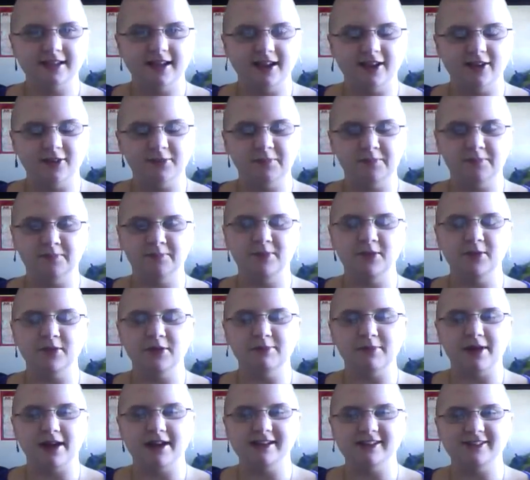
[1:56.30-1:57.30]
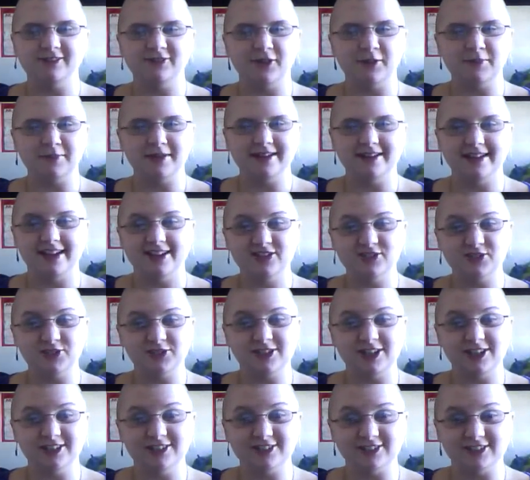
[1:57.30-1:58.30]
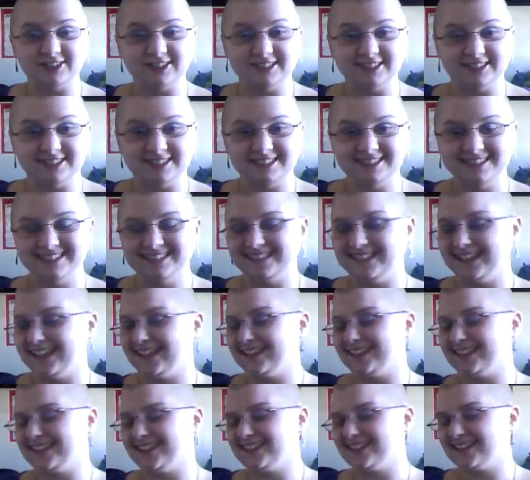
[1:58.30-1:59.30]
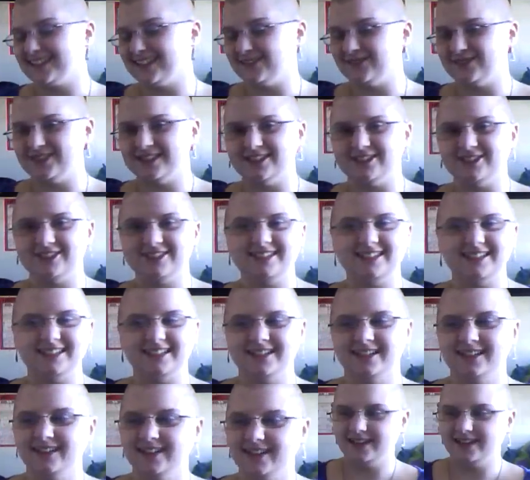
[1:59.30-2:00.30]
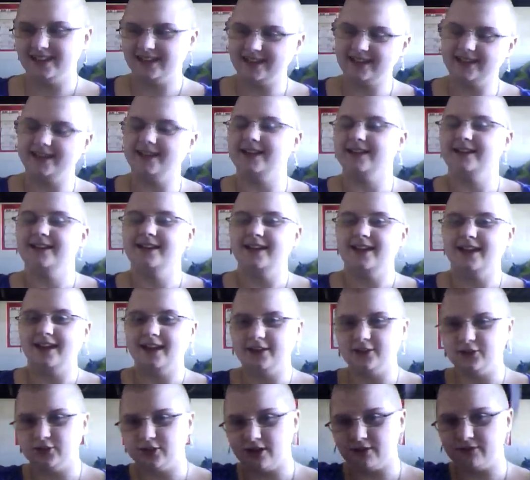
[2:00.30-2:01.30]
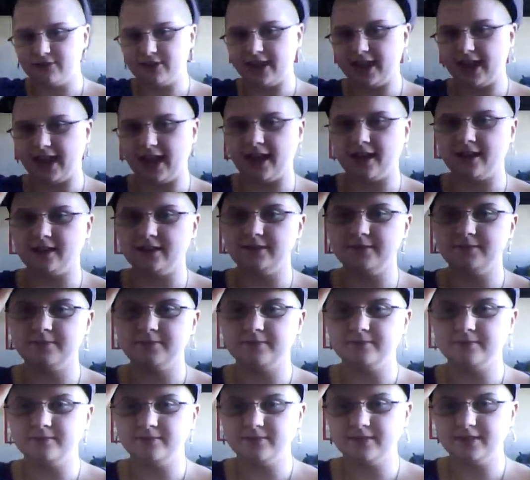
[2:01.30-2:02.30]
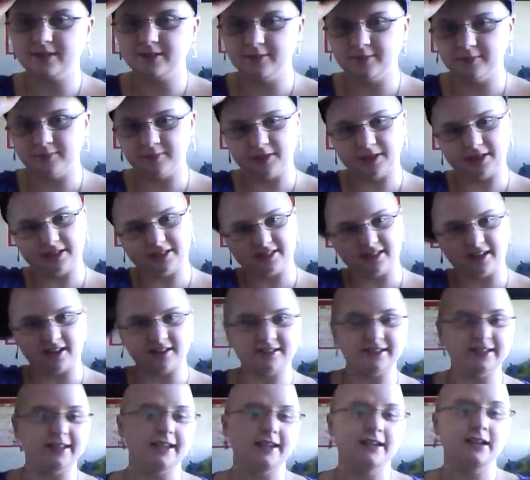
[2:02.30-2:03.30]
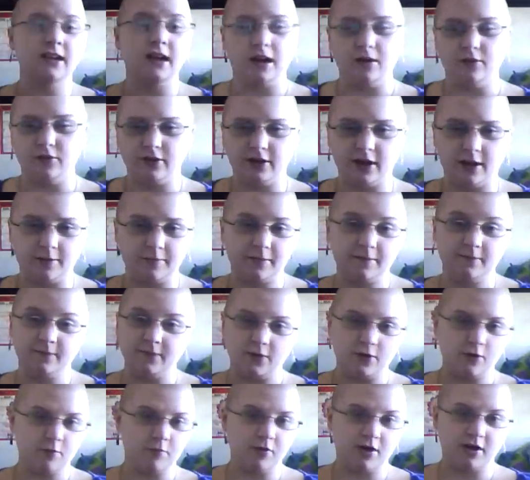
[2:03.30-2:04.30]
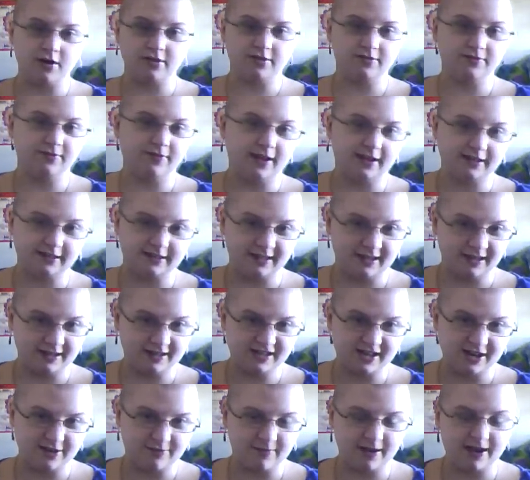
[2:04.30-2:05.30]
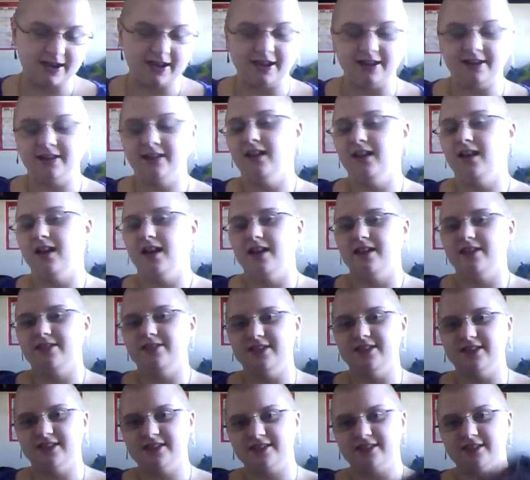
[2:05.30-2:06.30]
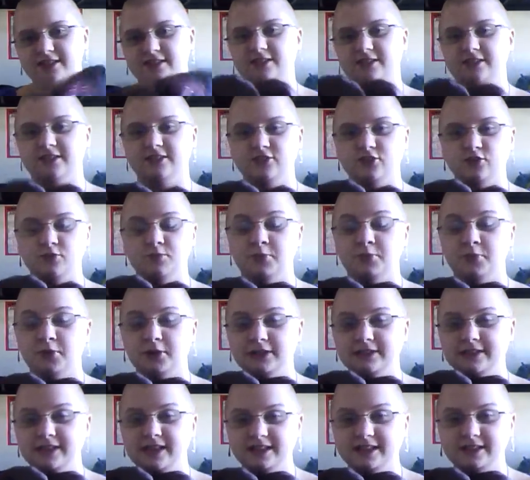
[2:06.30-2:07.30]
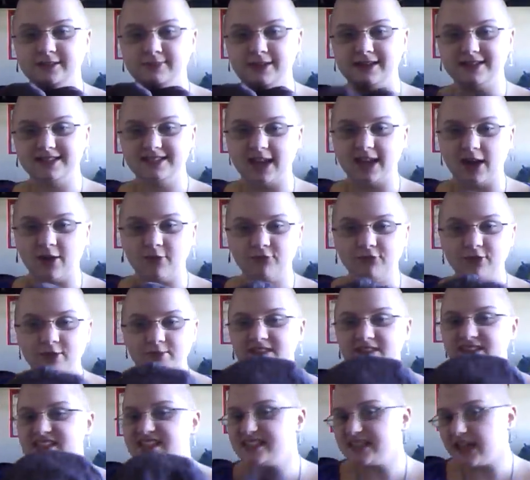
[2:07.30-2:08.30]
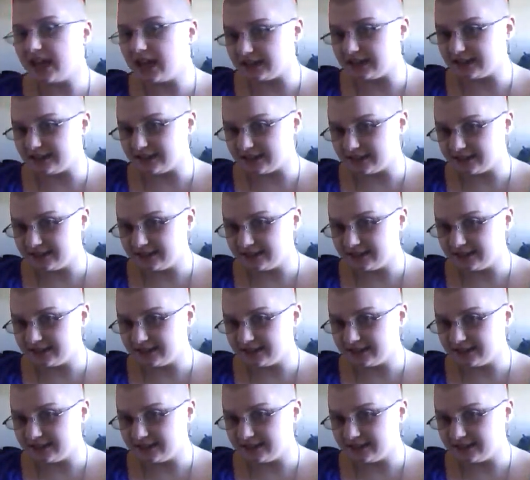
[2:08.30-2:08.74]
I'll be reminded of what my natural color is. That, that's going to be interesting. And I do have the hat, but it's not to like cover it up. I'm very proud of the fact that I shaved my head. This is to protect my scalp from the sun,